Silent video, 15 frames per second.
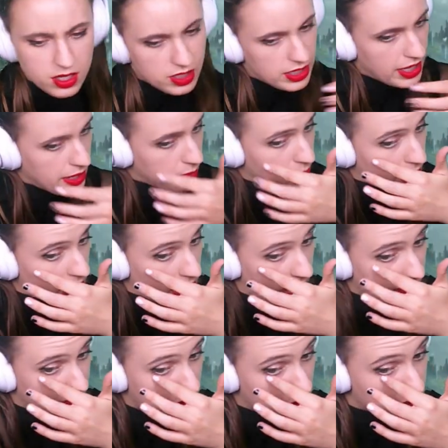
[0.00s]
like, but
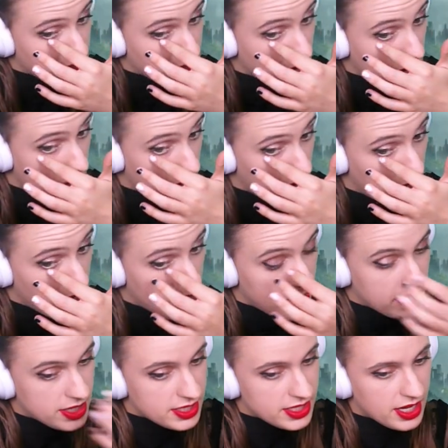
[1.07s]
life goes on
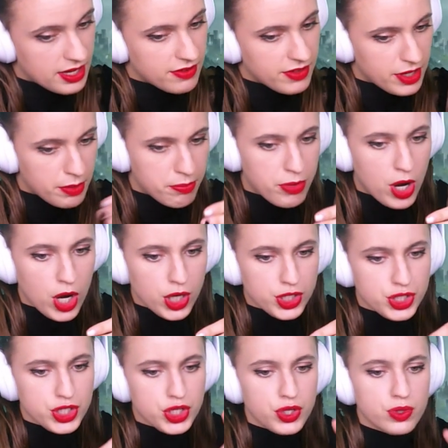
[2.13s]
is kind of like a part
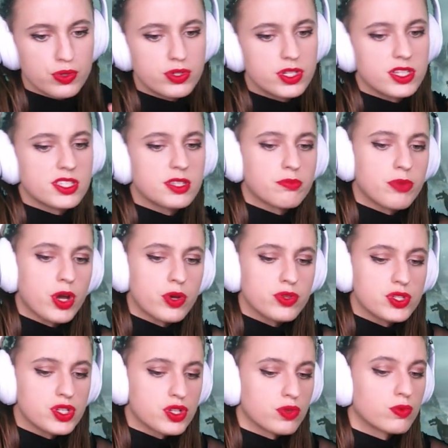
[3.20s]
2 to
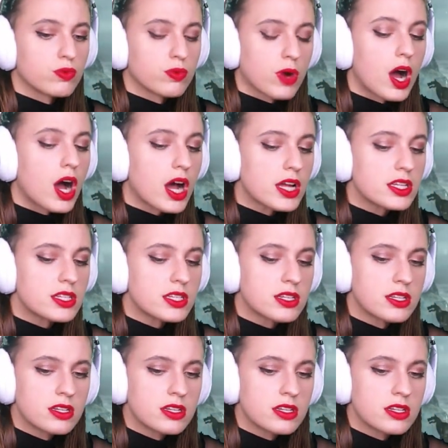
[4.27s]
supposed to rot.